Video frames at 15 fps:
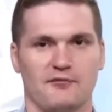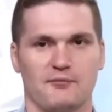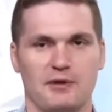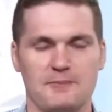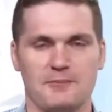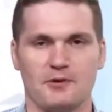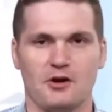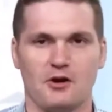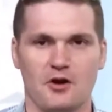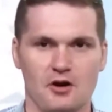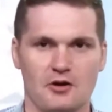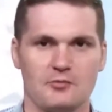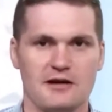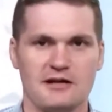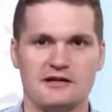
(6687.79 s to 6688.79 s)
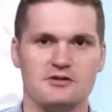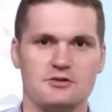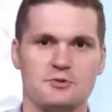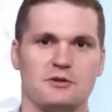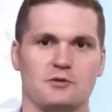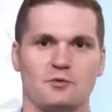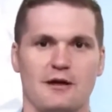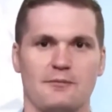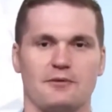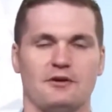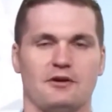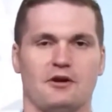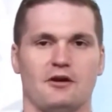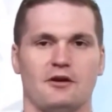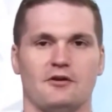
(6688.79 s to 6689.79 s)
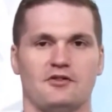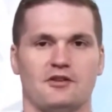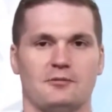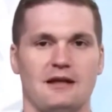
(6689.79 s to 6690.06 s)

If people are already doing webinars